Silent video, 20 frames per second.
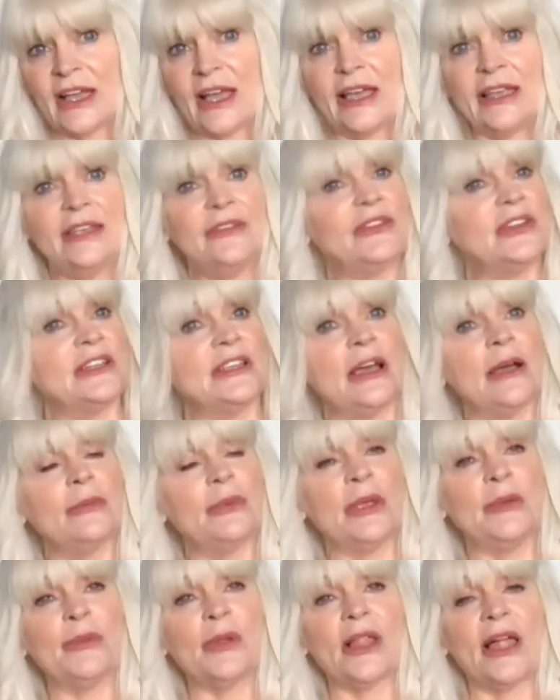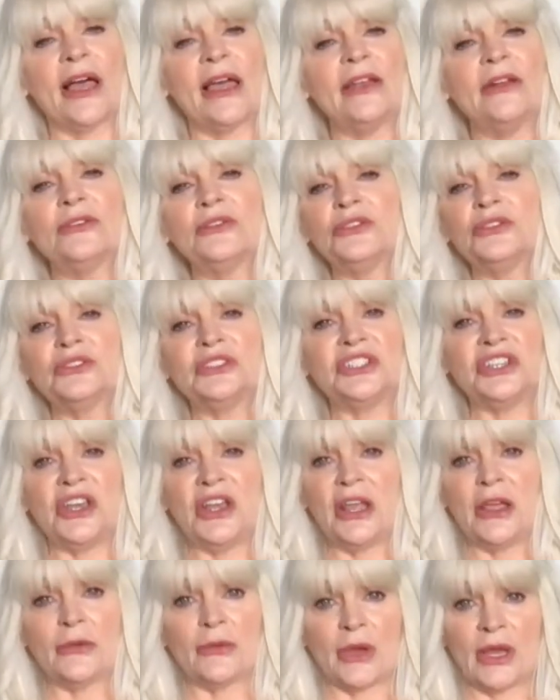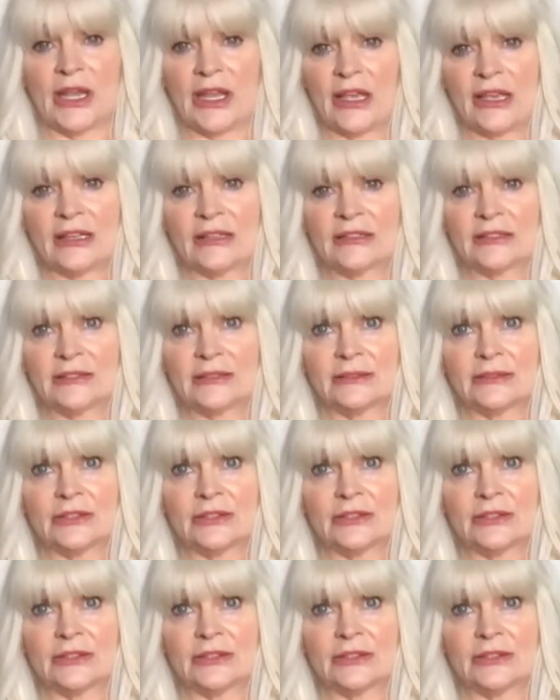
I even tell people I don't do cheating readings.